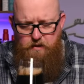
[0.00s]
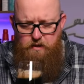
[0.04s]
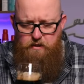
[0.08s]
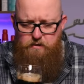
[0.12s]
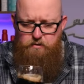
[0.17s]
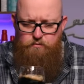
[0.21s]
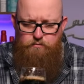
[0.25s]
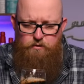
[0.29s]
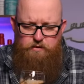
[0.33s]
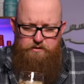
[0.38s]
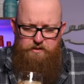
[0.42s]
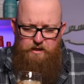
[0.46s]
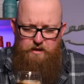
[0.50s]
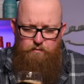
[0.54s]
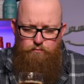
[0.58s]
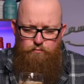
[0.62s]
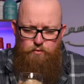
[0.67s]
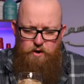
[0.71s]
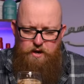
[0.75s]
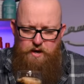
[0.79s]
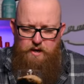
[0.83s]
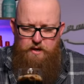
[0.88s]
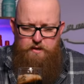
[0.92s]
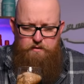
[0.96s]
interesting,
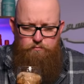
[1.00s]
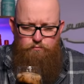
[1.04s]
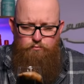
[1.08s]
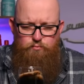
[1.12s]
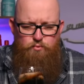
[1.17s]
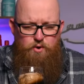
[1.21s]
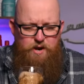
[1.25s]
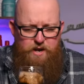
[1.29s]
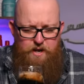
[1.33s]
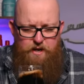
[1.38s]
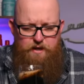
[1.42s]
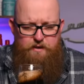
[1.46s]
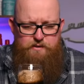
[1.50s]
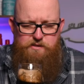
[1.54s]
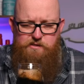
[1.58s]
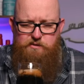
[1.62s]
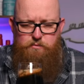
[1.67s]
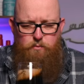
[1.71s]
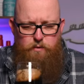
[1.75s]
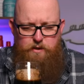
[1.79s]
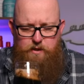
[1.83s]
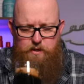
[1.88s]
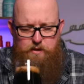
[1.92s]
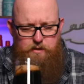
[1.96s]
really, really
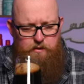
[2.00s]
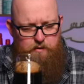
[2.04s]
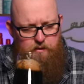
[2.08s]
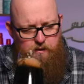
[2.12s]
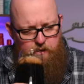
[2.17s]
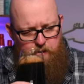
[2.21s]
sweet.